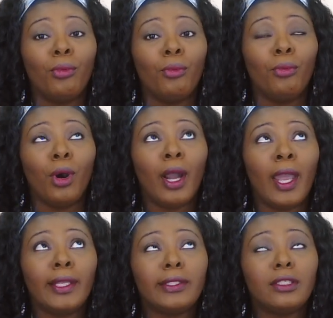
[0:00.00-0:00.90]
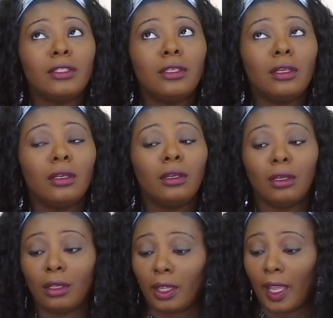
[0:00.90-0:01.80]
what
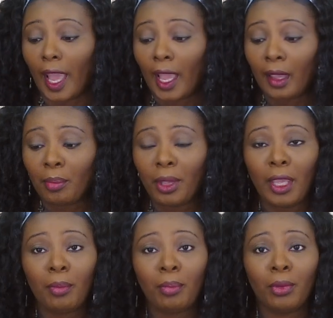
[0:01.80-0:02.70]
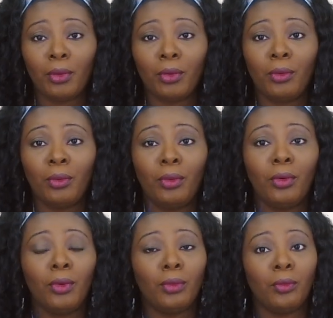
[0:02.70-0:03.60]
gay people
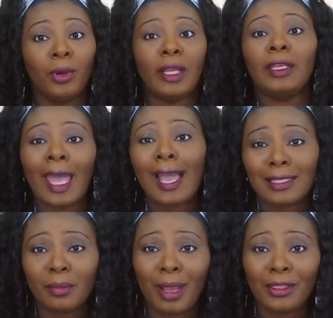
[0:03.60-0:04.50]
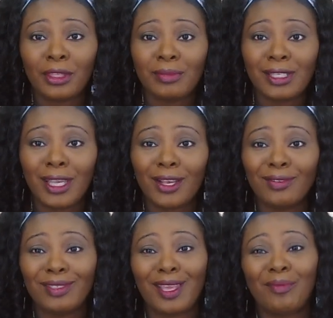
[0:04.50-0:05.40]
realize about
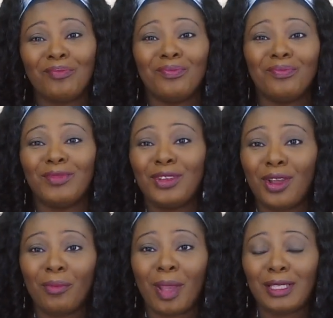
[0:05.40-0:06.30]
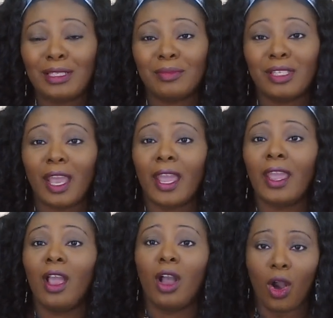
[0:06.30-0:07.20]
themselves that, you know, makes them
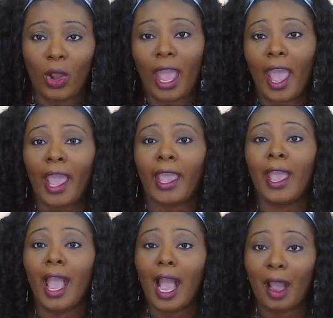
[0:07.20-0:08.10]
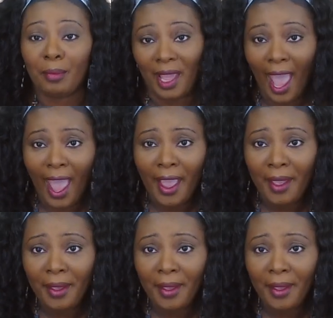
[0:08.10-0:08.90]
say, okay, I'm gay.